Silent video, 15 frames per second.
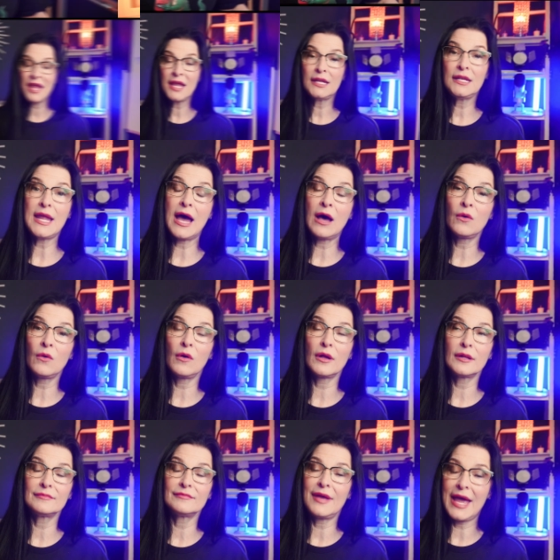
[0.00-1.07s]
Now,
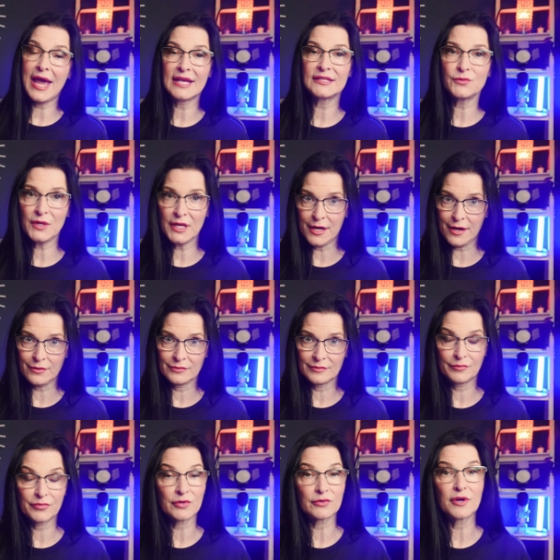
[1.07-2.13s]
as we know,
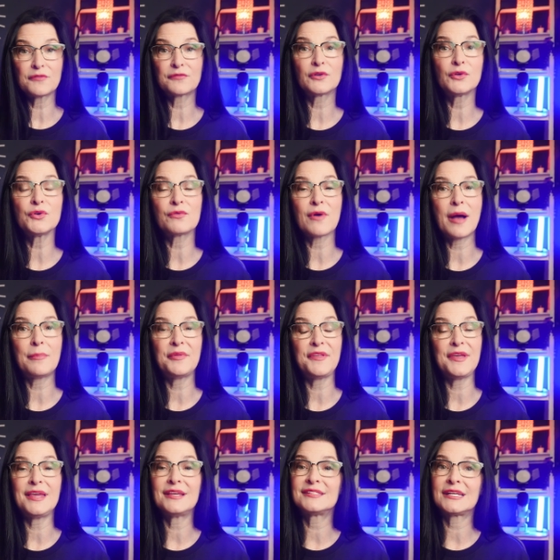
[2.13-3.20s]
peripheral neuropathy is a